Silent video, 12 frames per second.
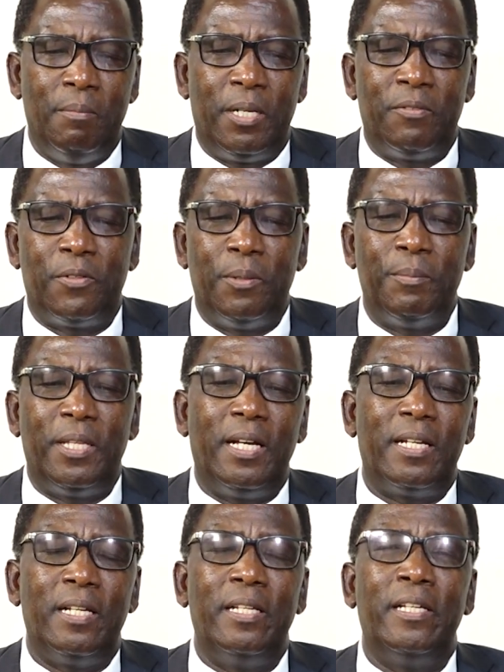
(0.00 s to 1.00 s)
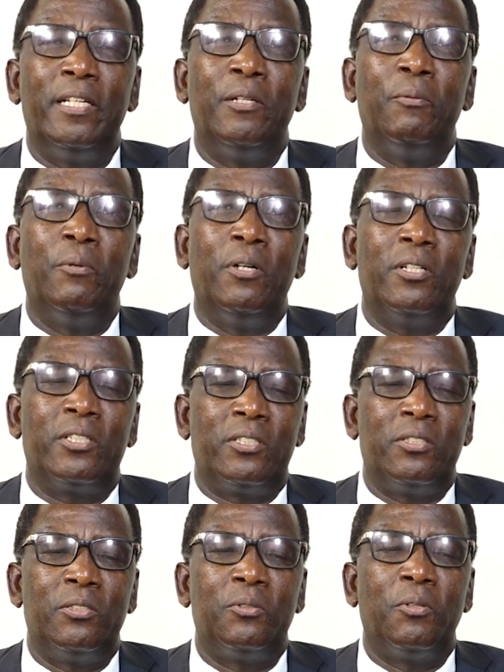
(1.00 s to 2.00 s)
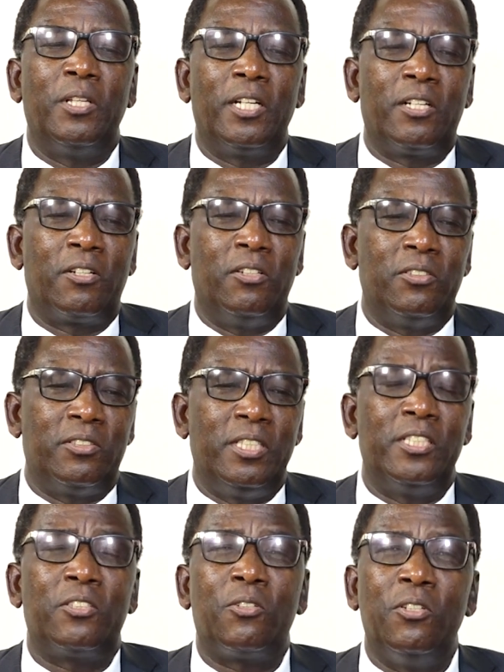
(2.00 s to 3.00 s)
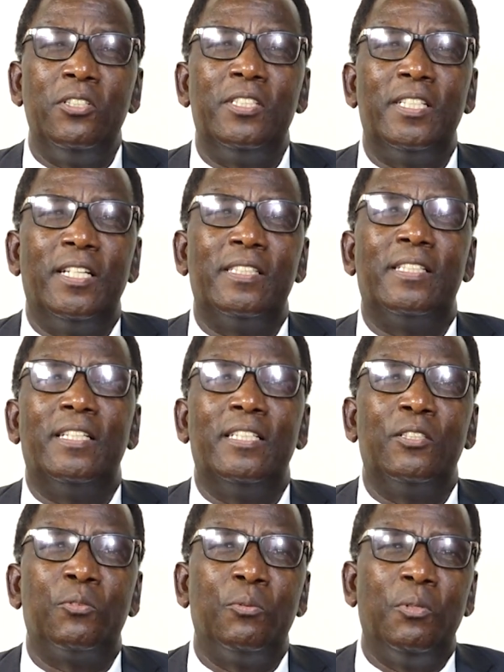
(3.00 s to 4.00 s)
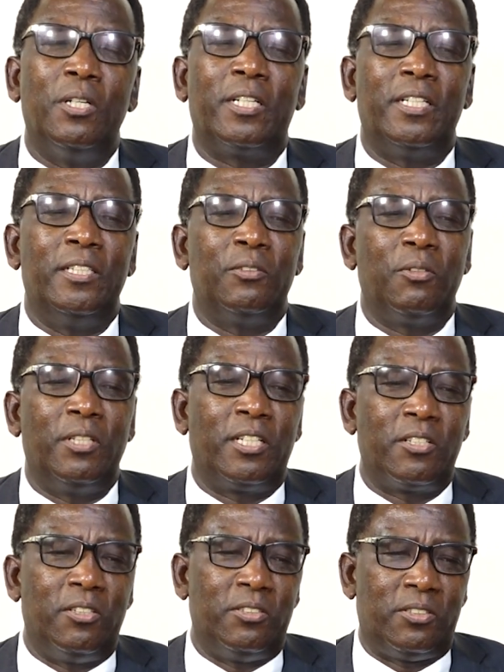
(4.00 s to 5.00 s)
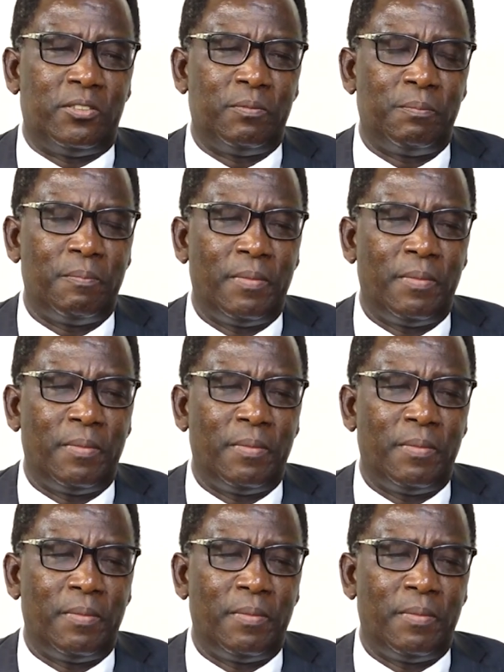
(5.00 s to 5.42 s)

But from there, really, he walks to the cross. He is conscious that he is walking to the cross.